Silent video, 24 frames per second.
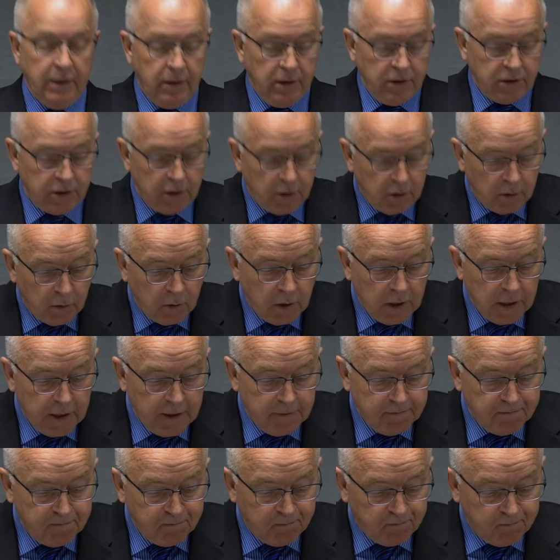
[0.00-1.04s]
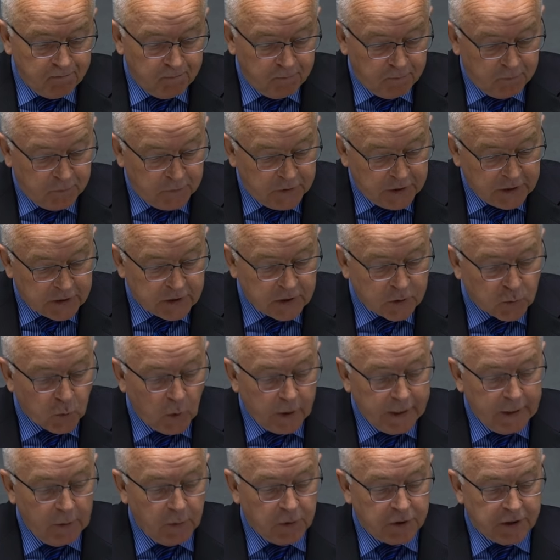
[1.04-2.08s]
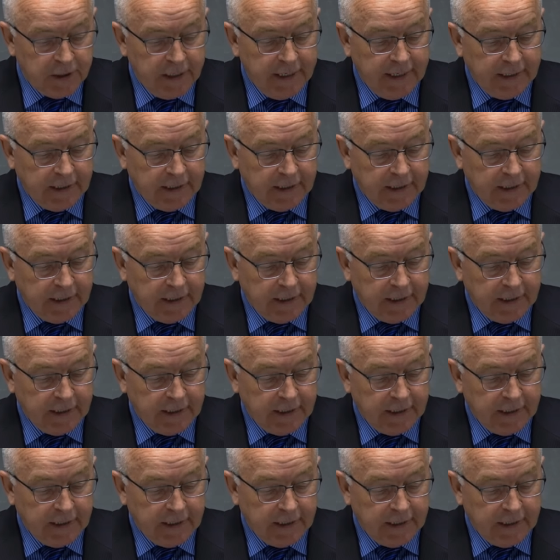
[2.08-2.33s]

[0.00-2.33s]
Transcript: So this is what he was saying.